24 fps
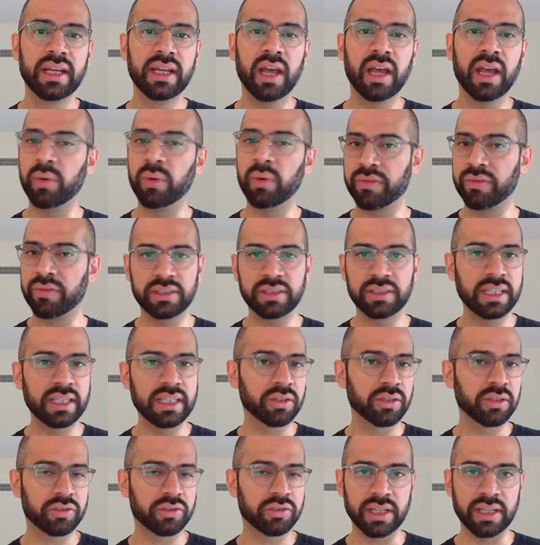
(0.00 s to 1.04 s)
And we foresee
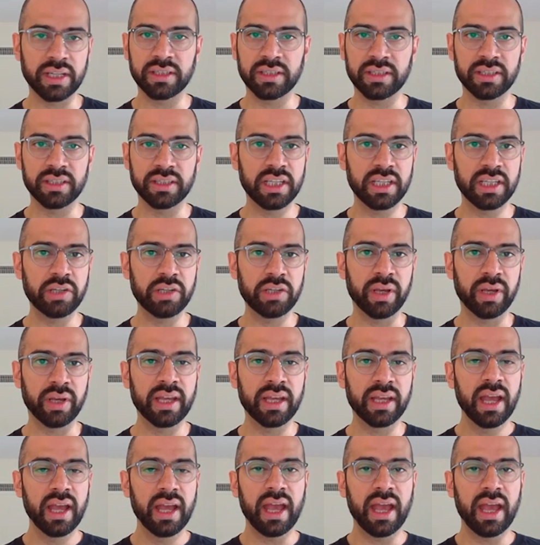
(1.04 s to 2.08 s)
those trends
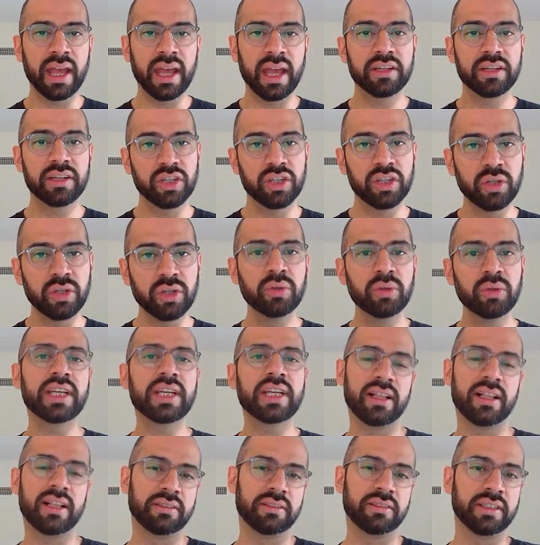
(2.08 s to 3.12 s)
continuing and new
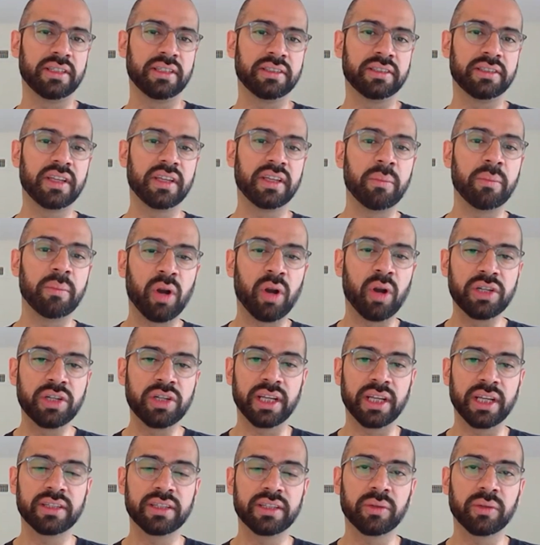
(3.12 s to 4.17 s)
challenges
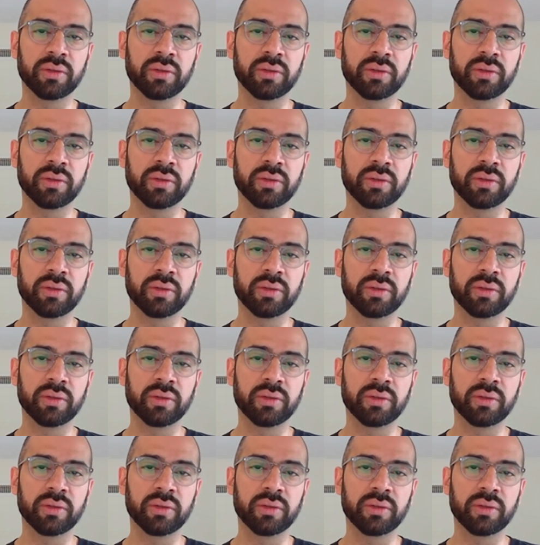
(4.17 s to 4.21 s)
emerging.